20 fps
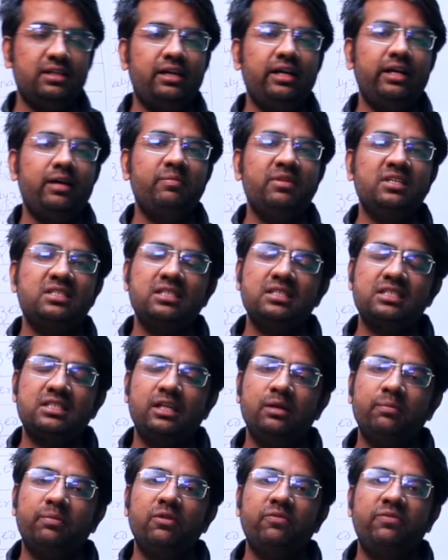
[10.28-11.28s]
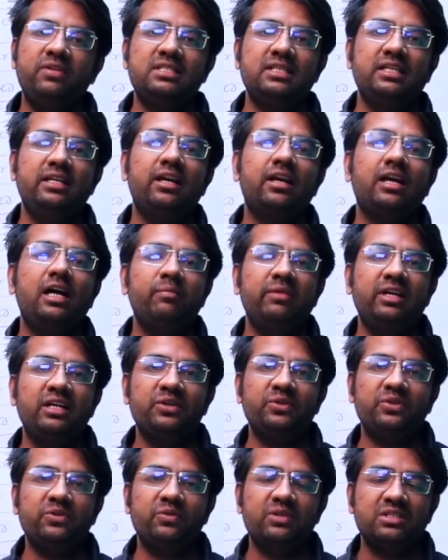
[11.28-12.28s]
I am assistant professor in Rama
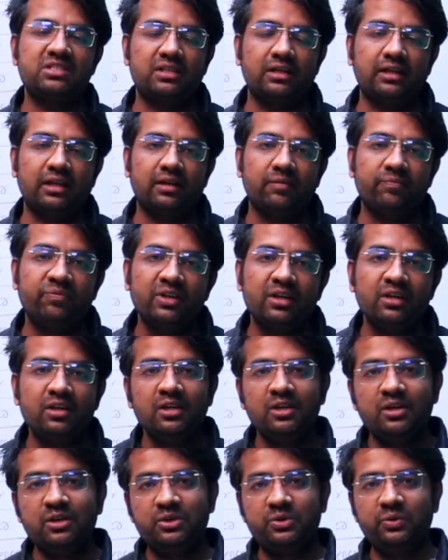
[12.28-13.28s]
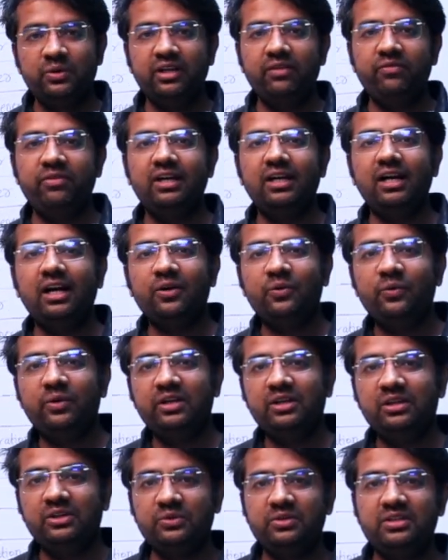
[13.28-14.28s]
University. Today we are
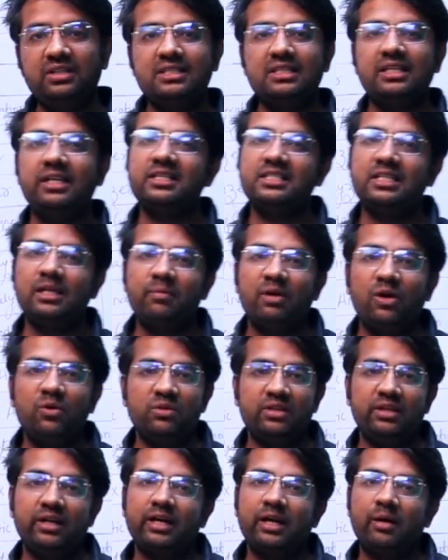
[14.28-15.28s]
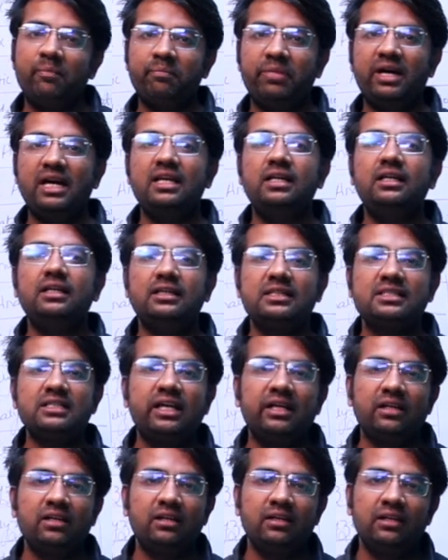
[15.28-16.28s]
going to discuss about the compiler
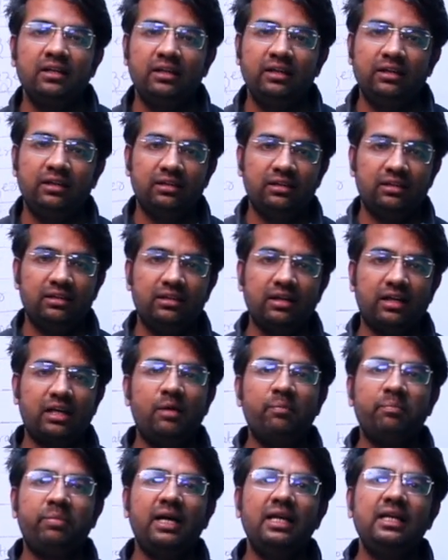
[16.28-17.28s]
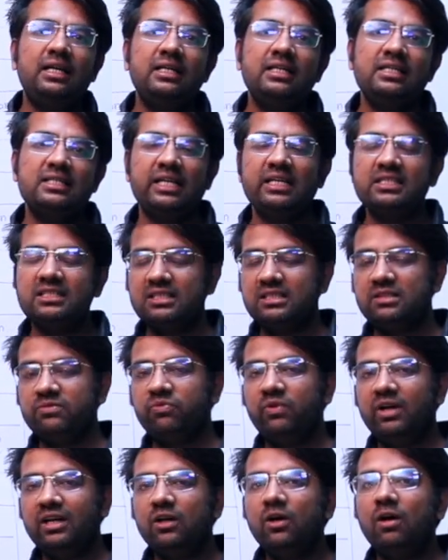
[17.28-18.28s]
design. The compiler design is
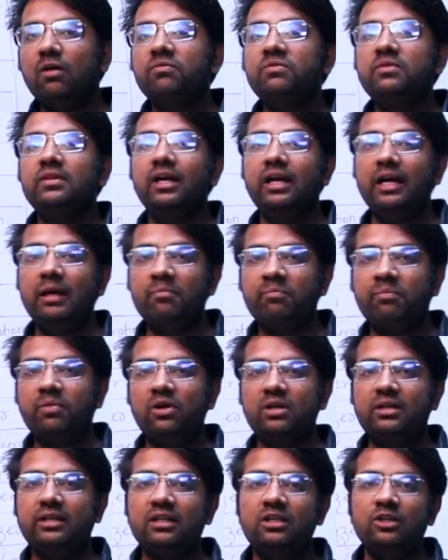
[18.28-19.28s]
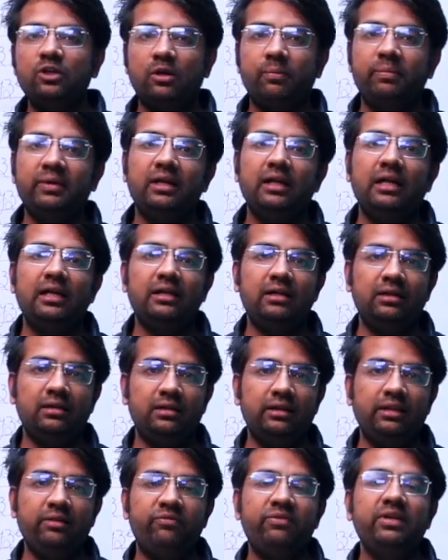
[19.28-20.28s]
one of the important topic in
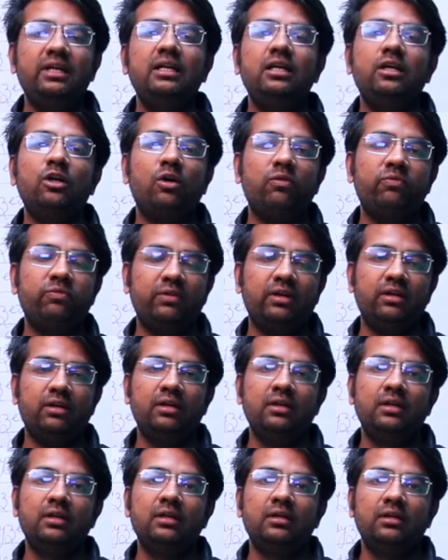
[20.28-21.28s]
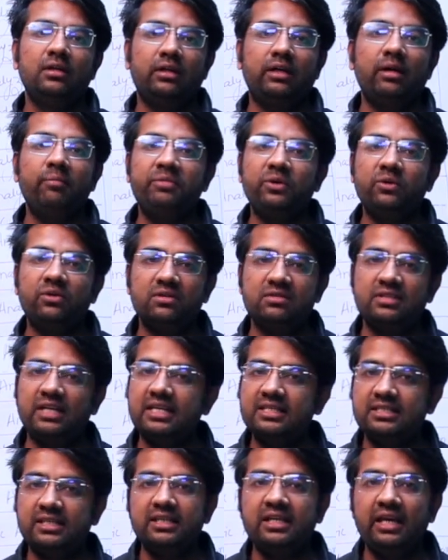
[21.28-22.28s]
the field of computer
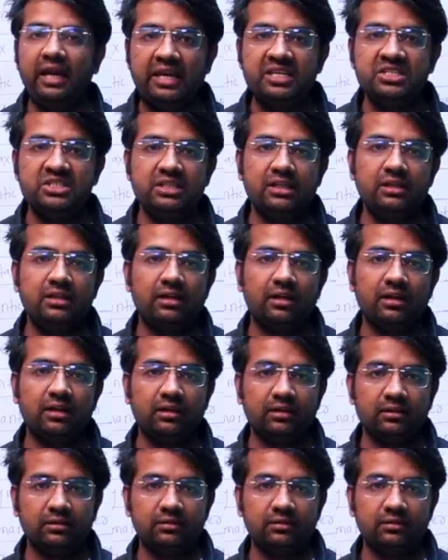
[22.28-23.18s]
science and engineering.